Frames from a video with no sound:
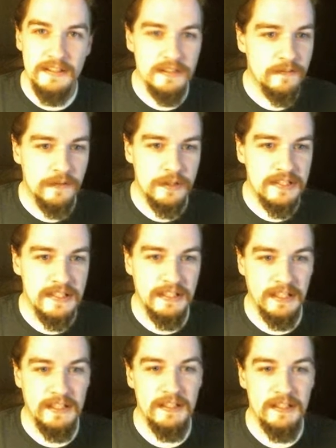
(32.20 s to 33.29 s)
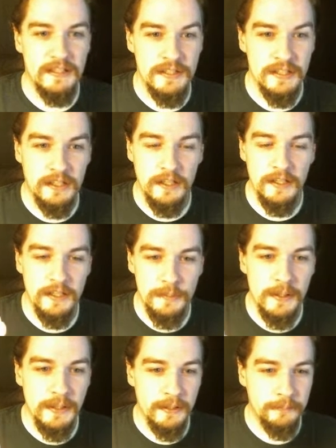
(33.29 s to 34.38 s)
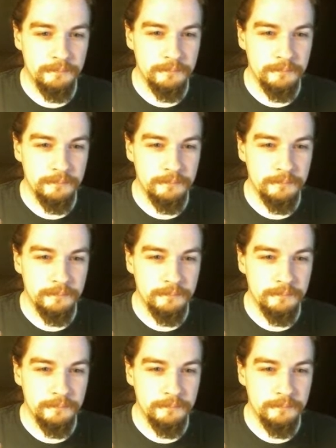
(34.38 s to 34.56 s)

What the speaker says: is the first thing, and it is cunning and spirit,